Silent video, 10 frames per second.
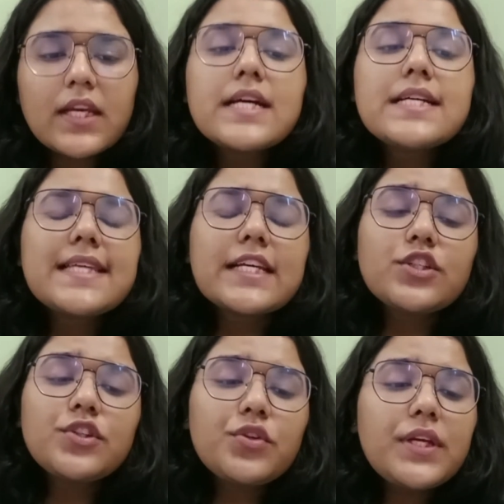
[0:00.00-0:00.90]

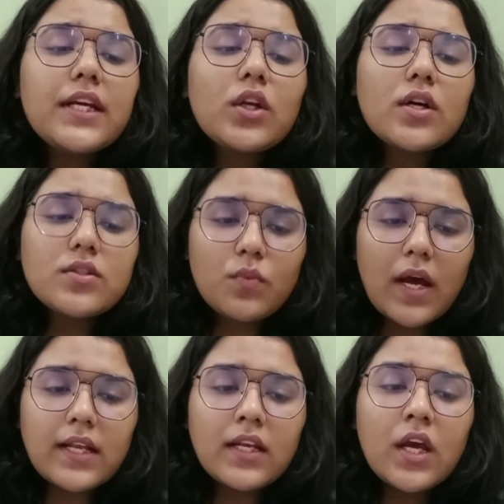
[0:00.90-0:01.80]
Section 3 Clause
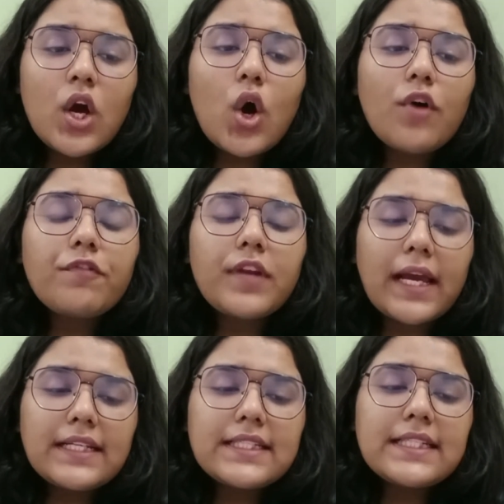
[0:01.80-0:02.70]
1 of
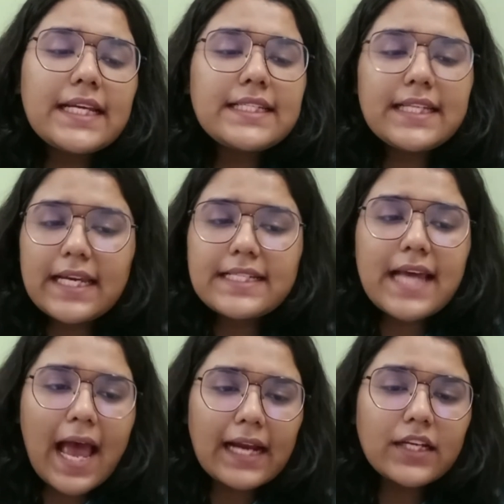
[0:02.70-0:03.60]
1988
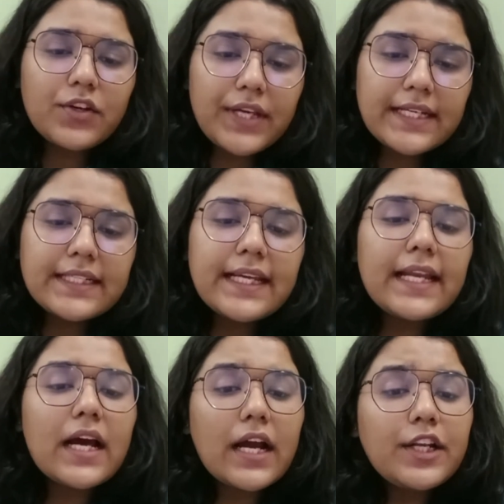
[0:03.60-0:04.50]
Act created an
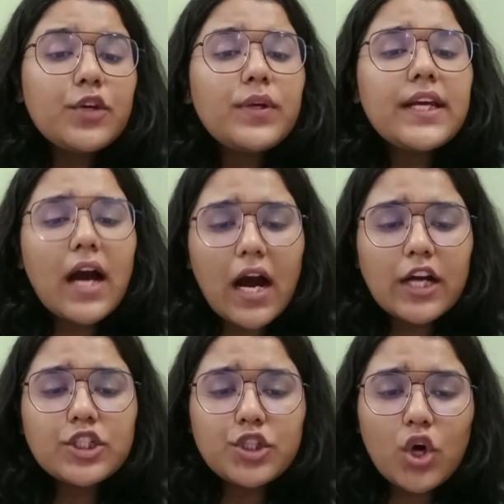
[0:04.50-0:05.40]
unduly
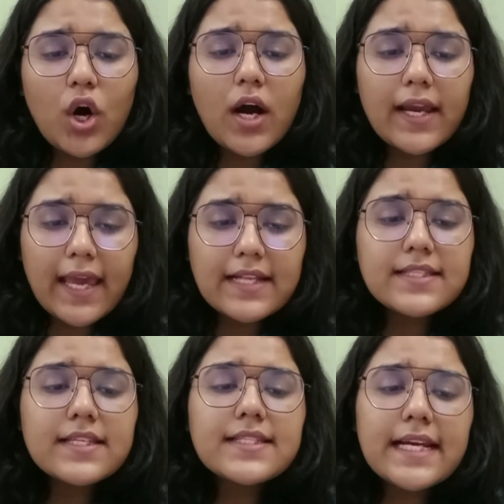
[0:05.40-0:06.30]
harsh law
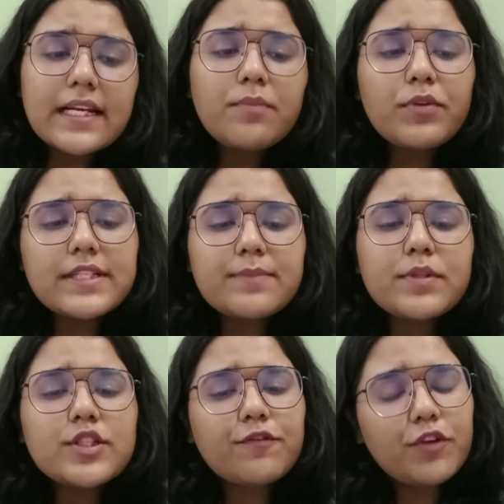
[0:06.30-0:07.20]
against settled
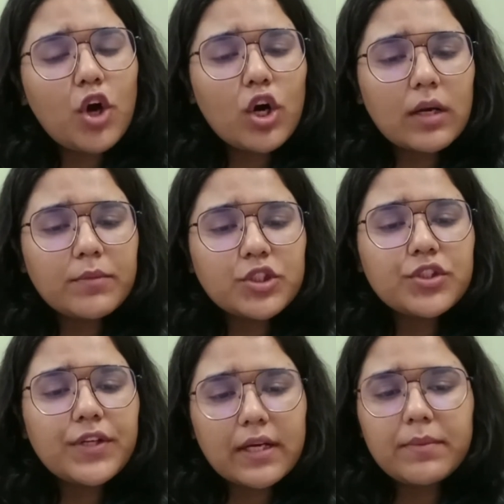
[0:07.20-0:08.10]
principles of law commission
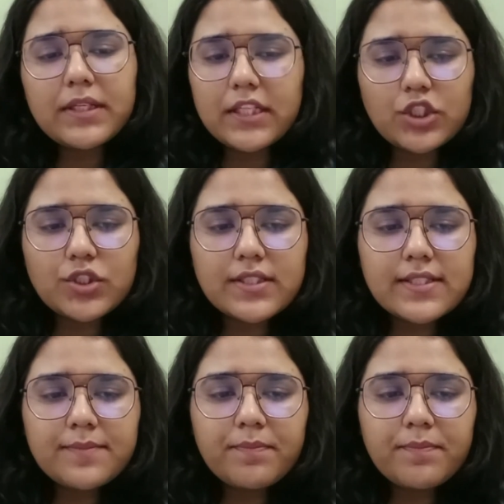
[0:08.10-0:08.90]
recommendations.